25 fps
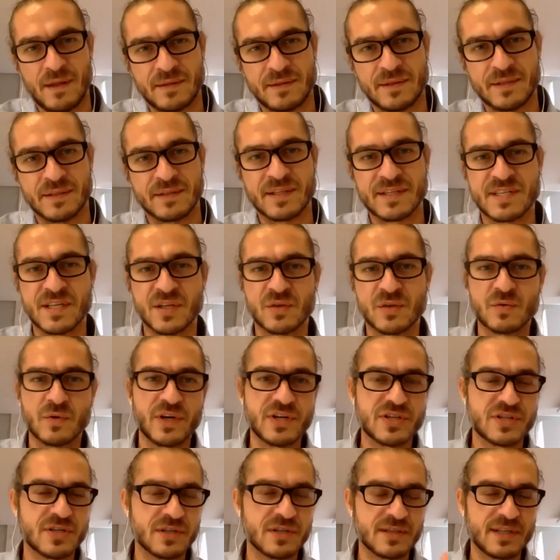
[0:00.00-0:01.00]
The
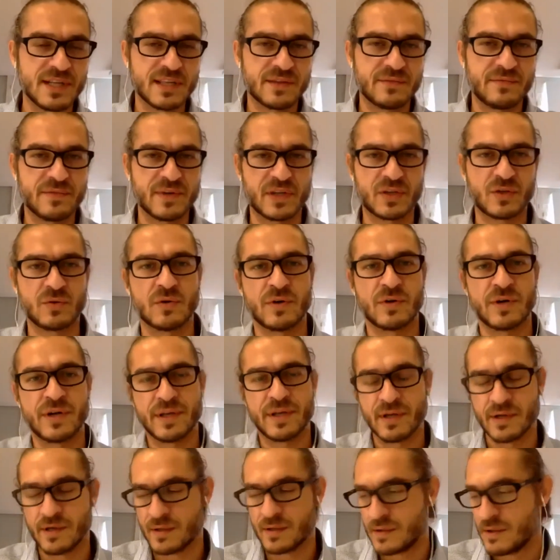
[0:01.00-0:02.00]
situation that
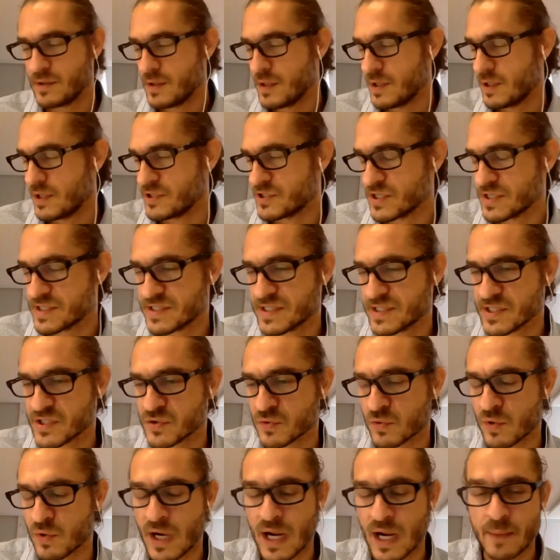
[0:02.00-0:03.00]
Victoria just
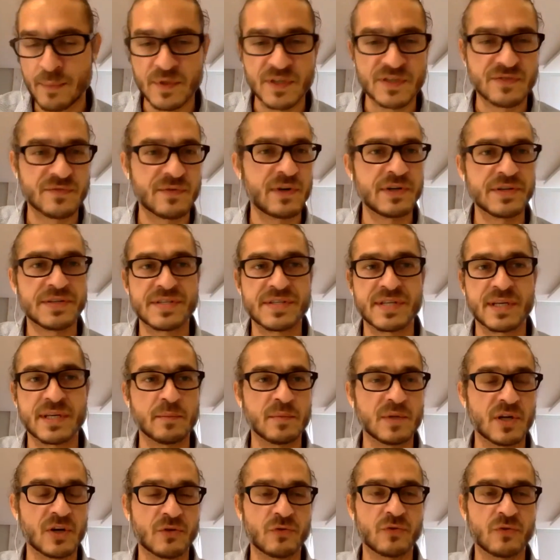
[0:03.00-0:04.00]
described is very
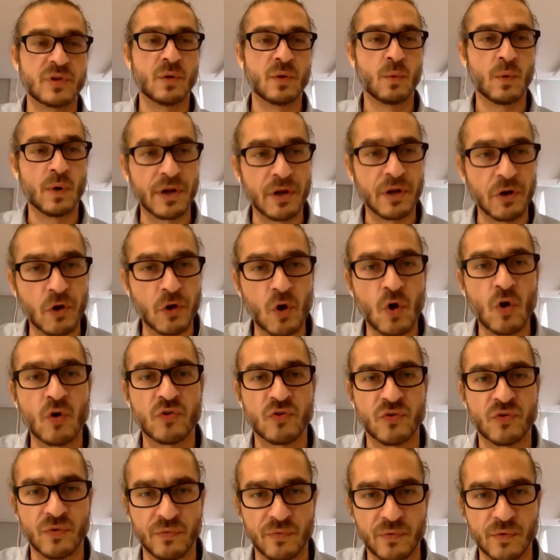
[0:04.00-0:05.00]
similar to the one in
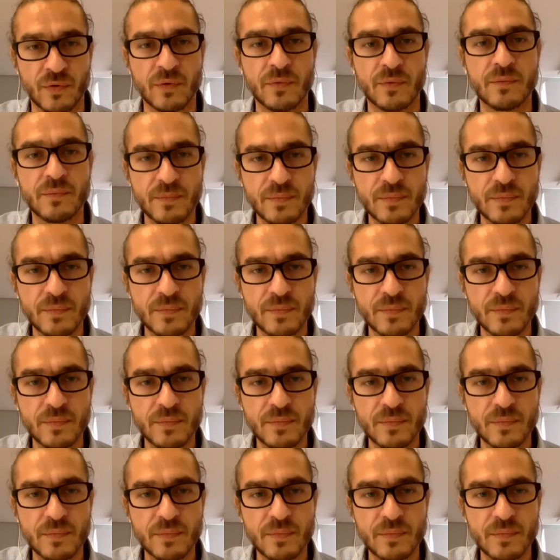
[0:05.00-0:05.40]
Kosovo,